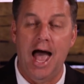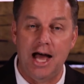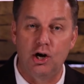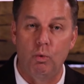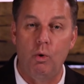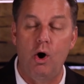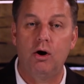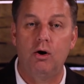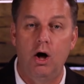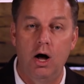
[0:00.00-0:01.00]
and to
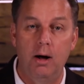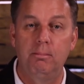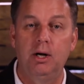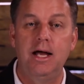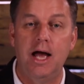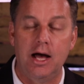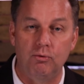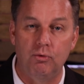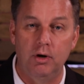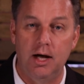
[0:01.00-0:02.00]
walk humbly
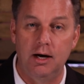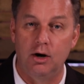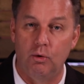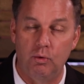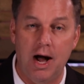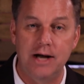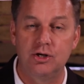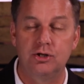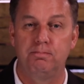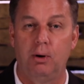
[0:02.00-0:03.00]
and in a
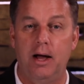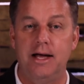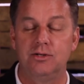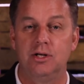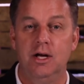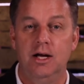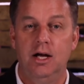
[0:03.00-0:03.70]
righteous place,